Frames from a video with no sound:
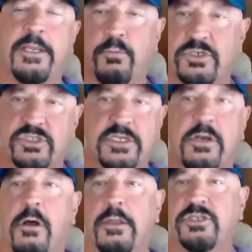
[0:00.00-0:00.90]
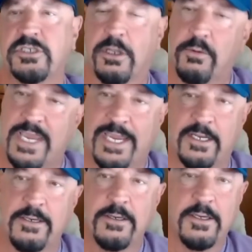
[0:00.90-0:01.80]
in which the college is
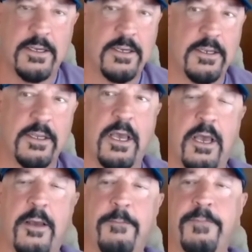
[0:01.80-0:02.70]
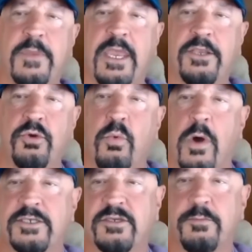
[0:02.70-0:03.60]
located. And you
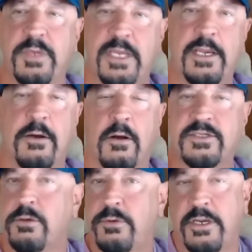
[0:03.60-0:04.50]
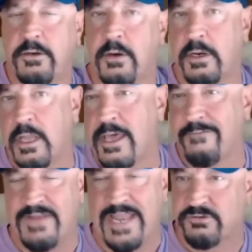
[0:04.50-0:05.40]
want to be also near a lot
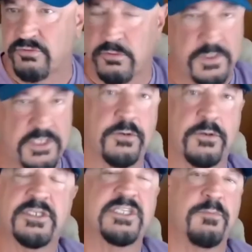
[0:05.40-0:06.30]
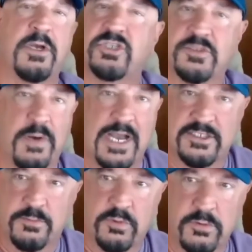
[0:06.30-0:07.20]
of natural resources as much as
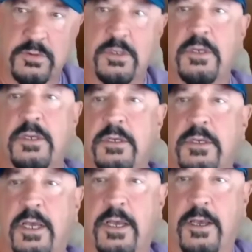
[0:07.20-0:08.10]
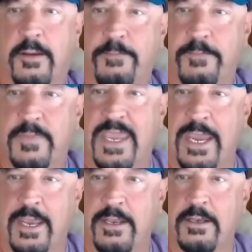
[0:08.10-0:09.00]
possible.
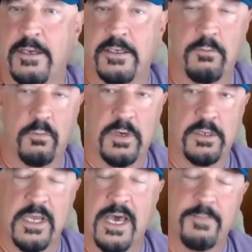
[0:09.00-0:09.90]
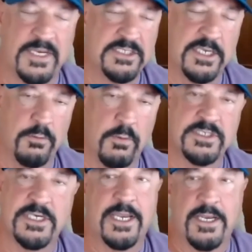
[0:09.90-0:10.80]
And not a big city once
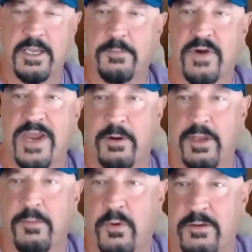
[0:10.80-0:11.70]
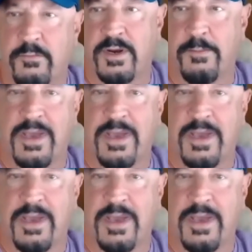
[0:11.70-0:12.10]
again. And primarily one of